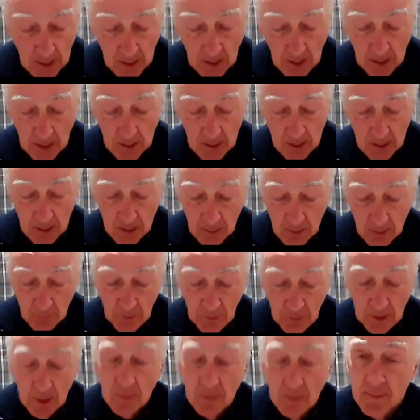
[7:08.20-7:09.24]
And
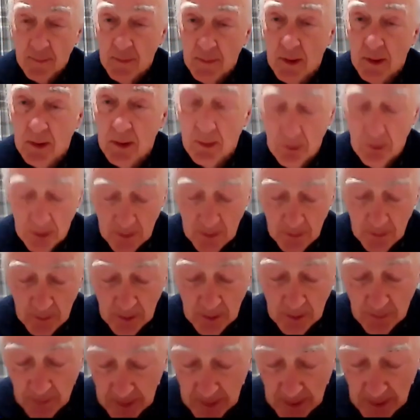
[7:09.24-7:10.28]
we know from the other
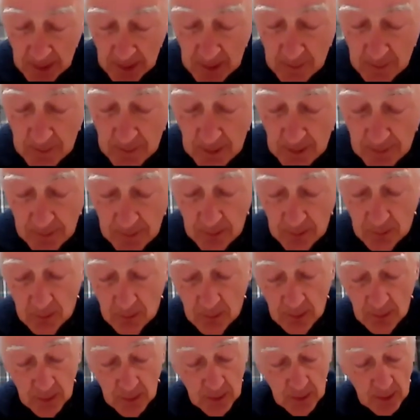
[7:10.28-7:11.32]
Gospels, and particularly Matthew,
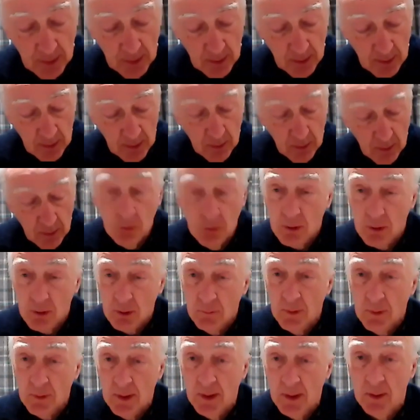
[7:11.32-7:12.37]
that Jesus taught
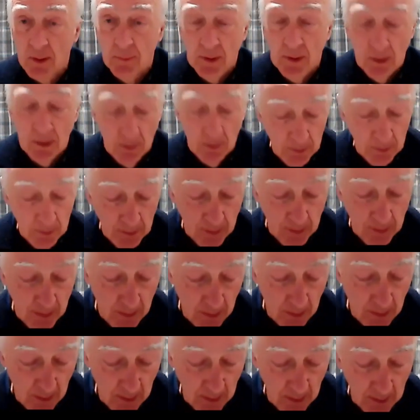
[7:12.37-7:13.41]
with other
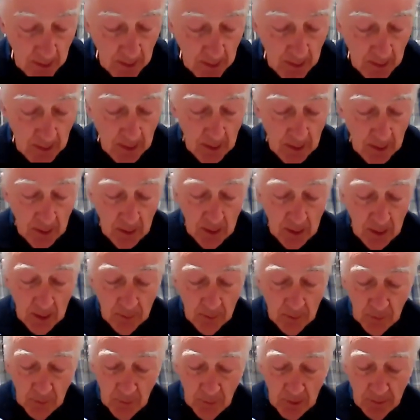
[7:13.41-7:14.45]
parables.
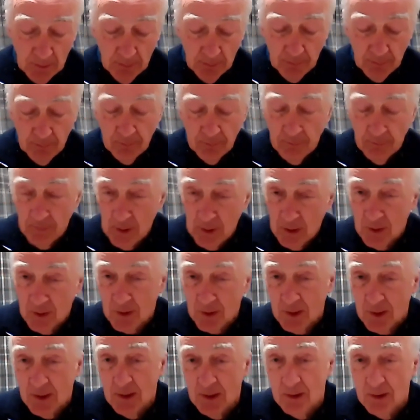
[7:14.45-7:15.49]
Uh, but with
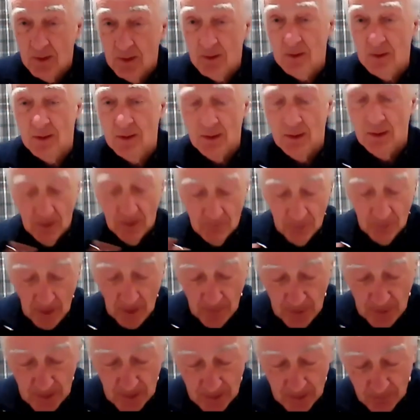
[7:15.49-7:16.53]
Mark, his, his
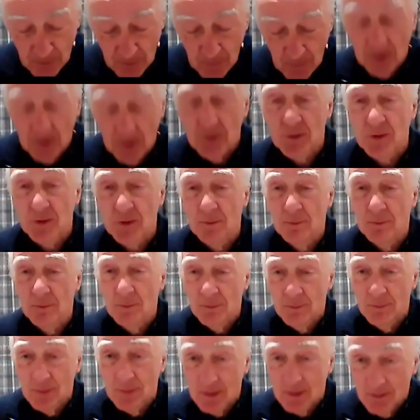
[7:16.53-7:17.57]
rapid
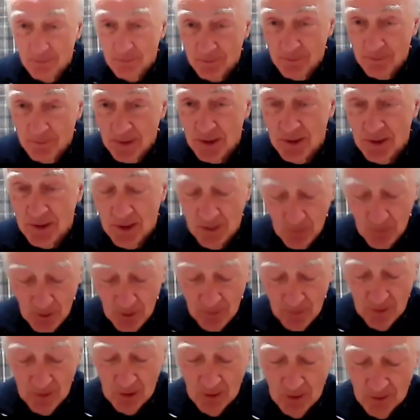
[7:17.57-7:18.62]
momentum means he
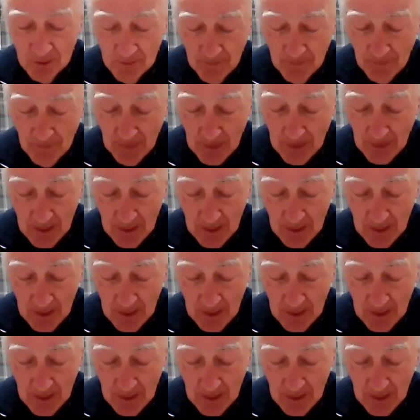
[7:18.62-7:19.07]
moves on.